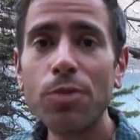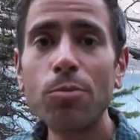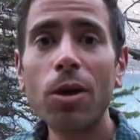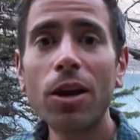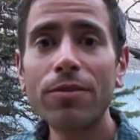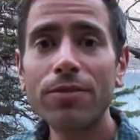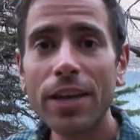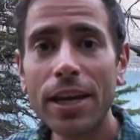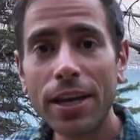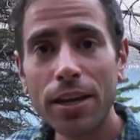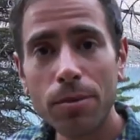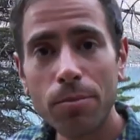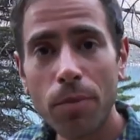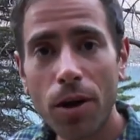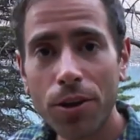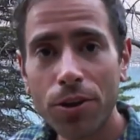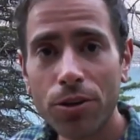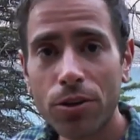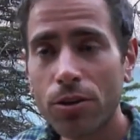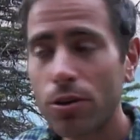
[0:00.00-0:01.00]
might have taken a
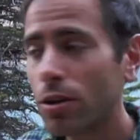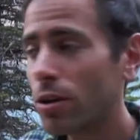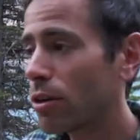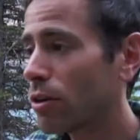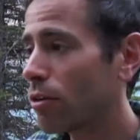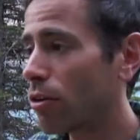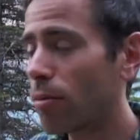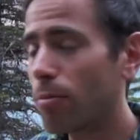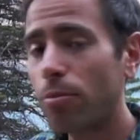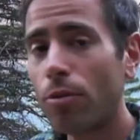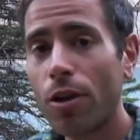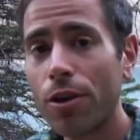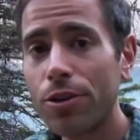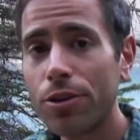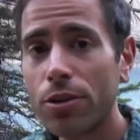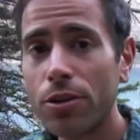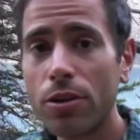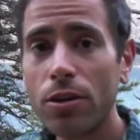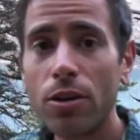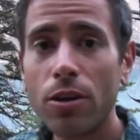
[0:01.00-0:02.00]
mother or a
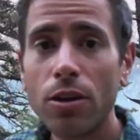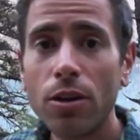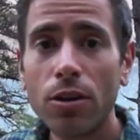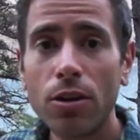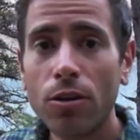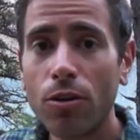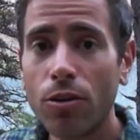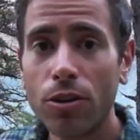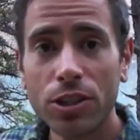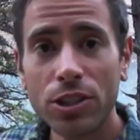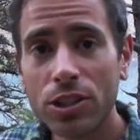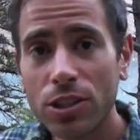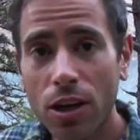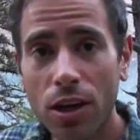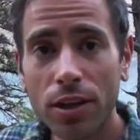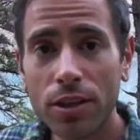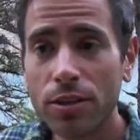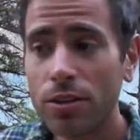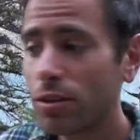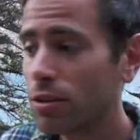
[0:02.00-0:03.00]
brother or a
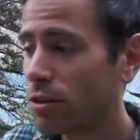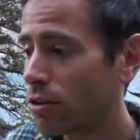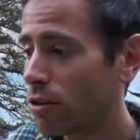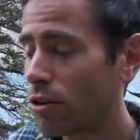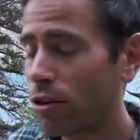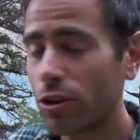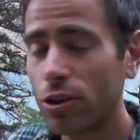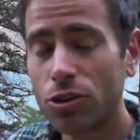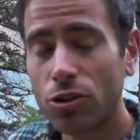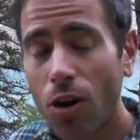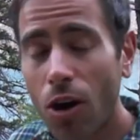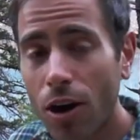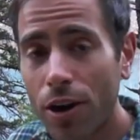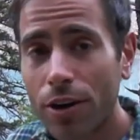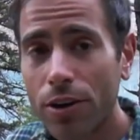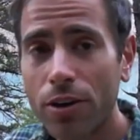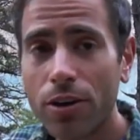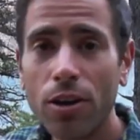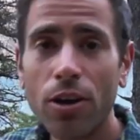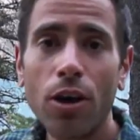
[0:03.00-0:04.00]
son or a
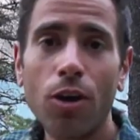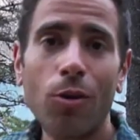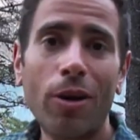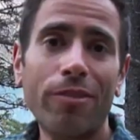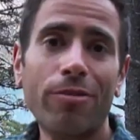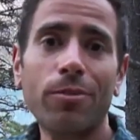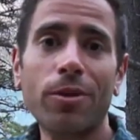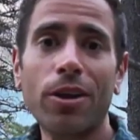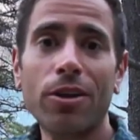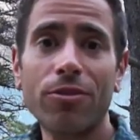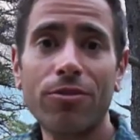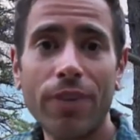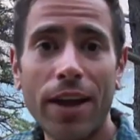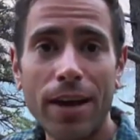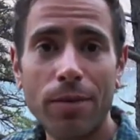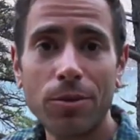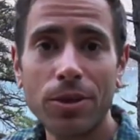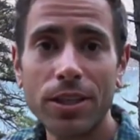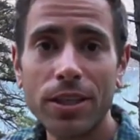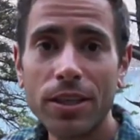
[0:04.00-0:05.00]
daughter away from another
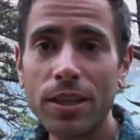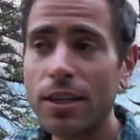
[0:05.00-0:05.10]
family.